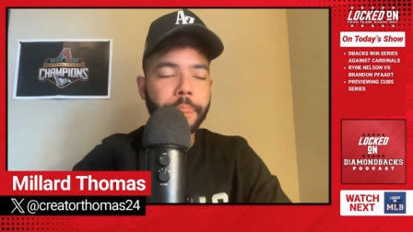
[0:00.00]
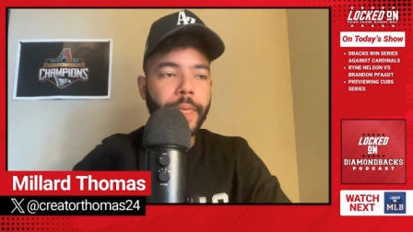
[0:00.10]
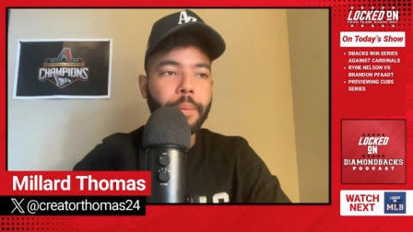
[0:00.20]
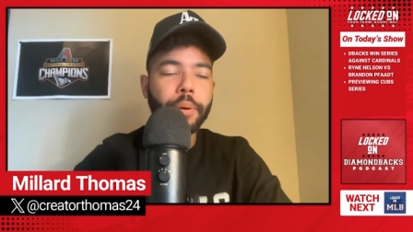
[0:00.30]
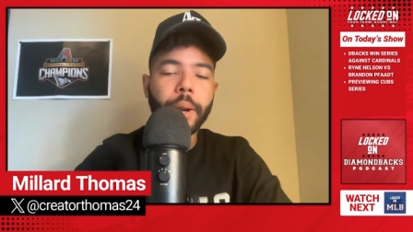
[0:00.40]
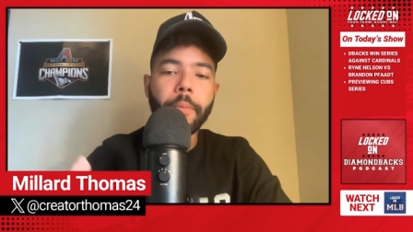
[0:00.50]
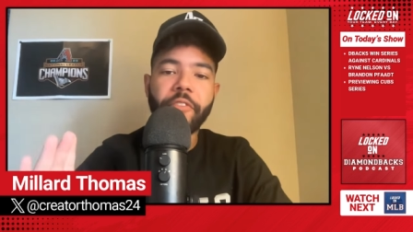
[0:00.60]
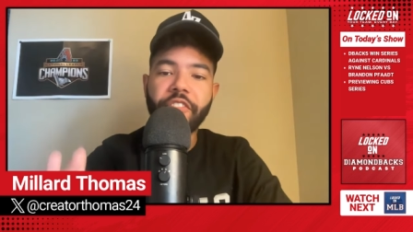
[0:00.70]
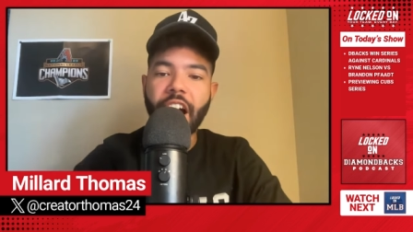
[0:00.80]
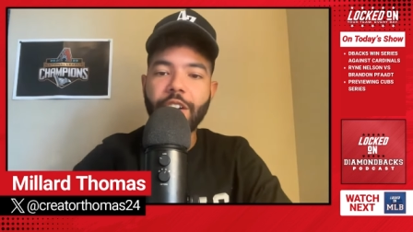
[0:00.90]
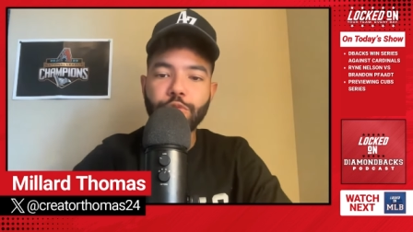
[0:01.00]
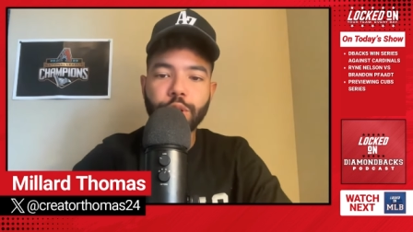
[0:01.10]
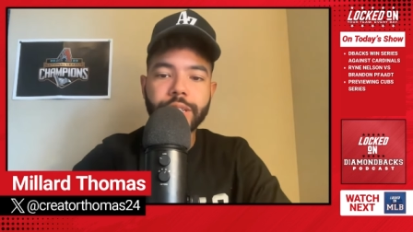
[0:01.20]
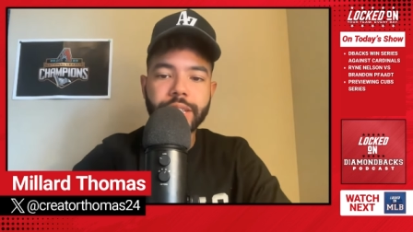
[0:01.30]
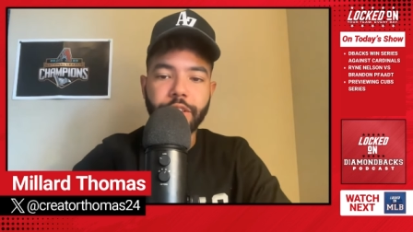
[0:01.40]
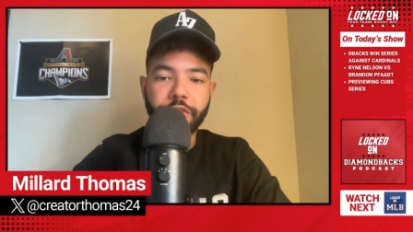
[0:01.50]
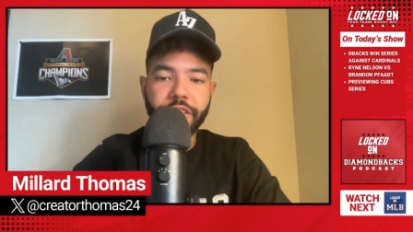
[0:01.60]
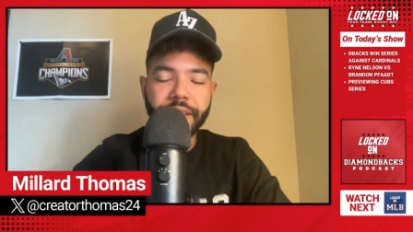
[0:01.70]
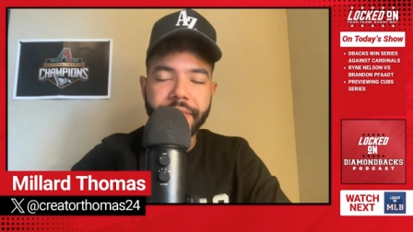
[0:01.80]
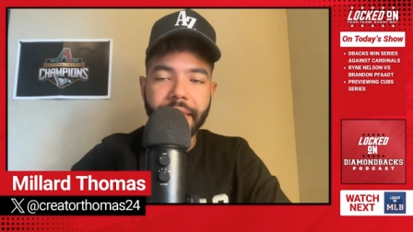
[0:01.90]
They put up five runs in the
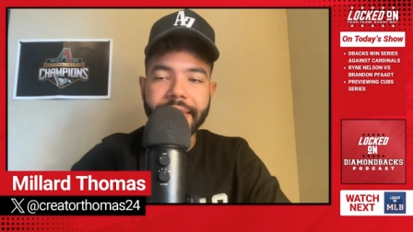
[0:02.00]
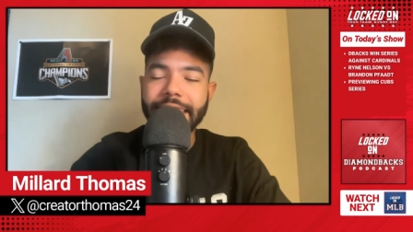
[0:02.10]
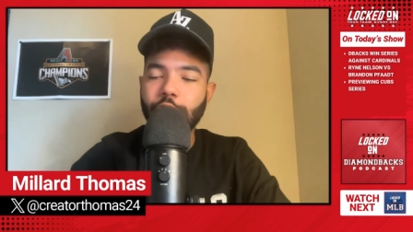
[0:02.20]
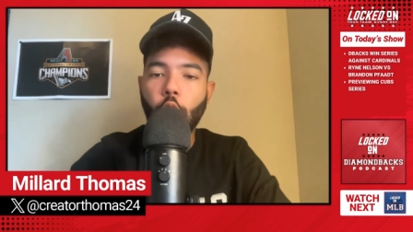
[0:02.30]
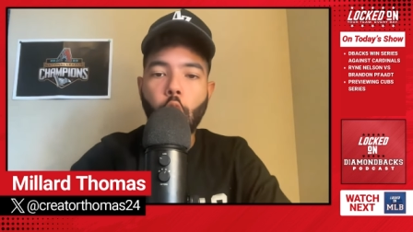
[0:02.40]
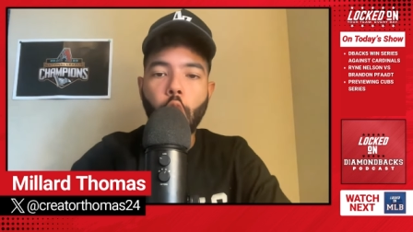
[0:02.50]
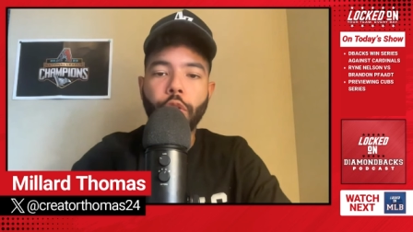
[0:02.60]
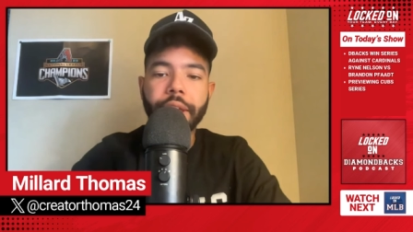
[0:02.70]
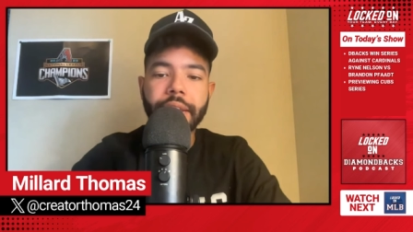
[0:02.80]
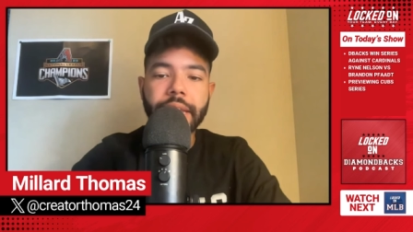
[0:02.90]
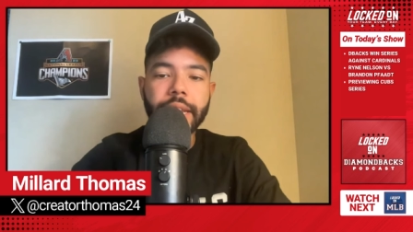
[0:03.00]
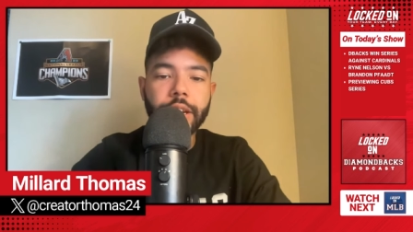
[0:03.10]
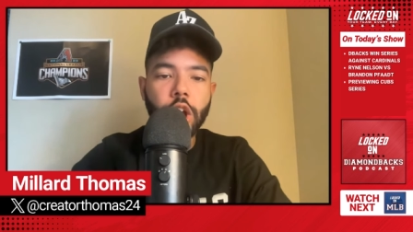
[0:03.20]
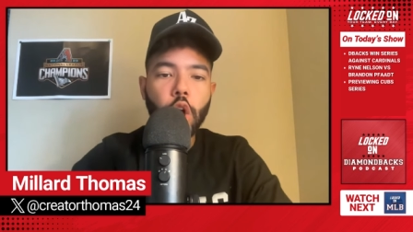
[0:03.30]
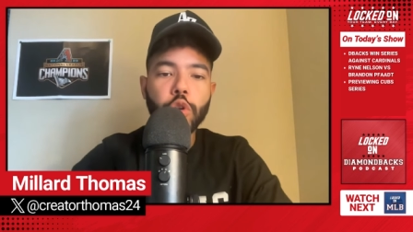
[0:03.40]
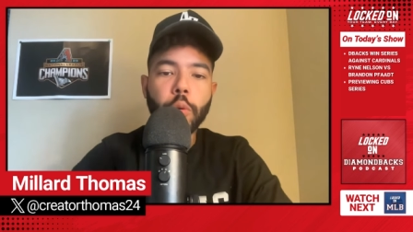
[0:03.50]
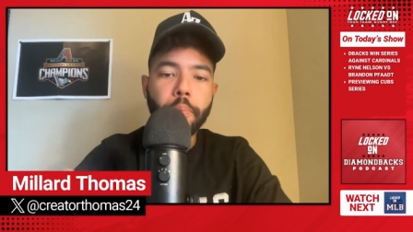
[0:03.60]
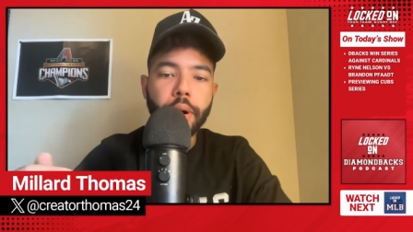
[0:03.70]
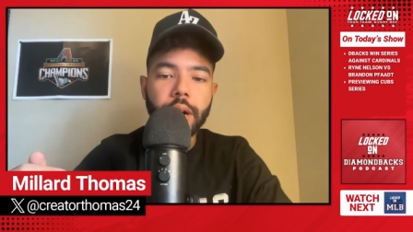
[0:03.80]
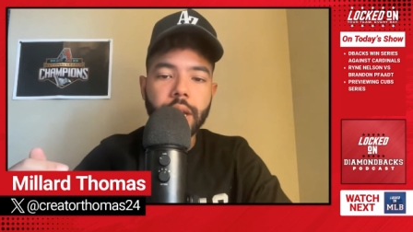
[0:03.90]
fifth, and that's all they needed to
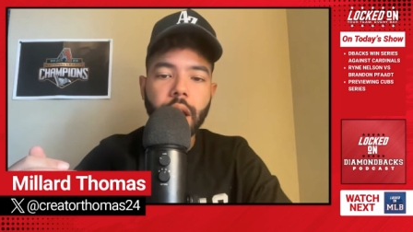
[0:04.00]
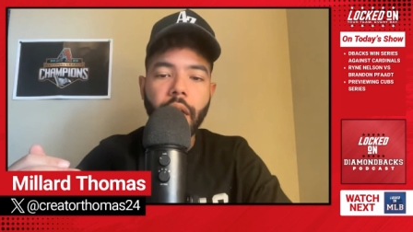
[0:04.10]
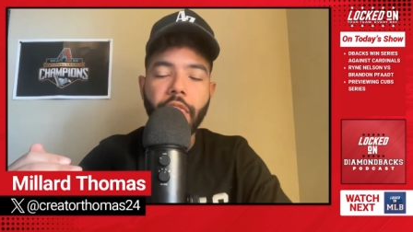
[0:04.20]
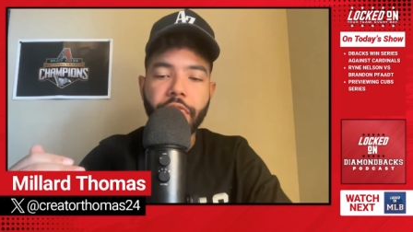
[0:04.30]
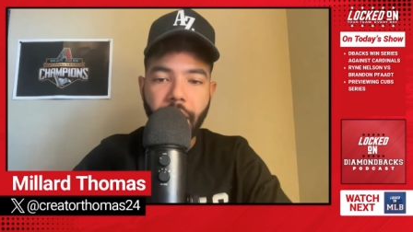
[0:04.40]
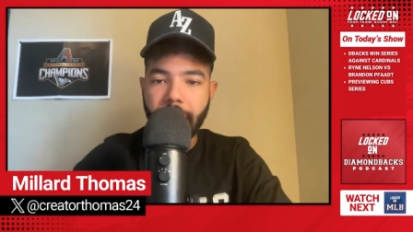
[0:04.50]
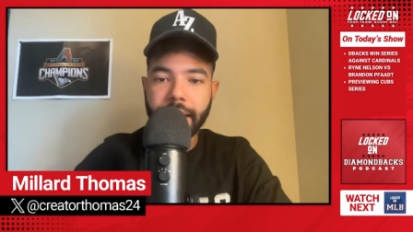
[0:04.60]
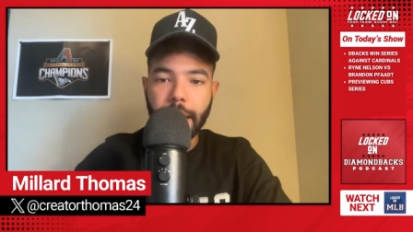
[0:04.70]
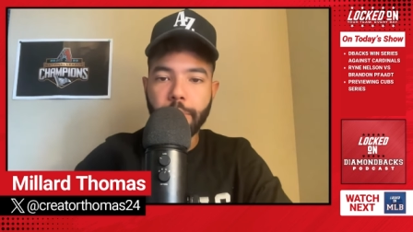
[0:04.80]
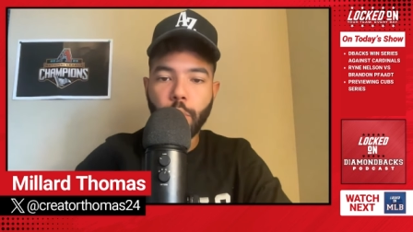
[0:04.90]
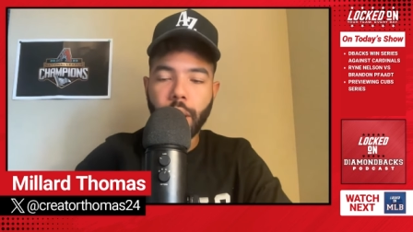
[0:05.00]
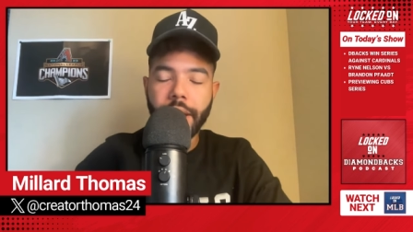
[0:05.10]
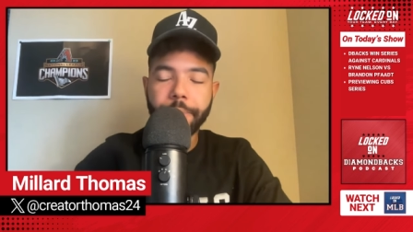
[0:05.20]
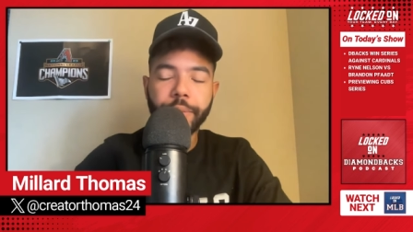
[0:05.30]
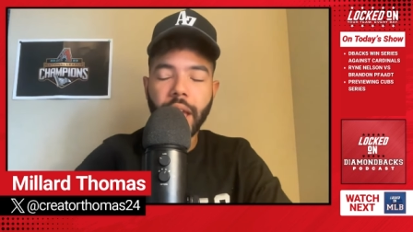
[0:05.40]
put that game away.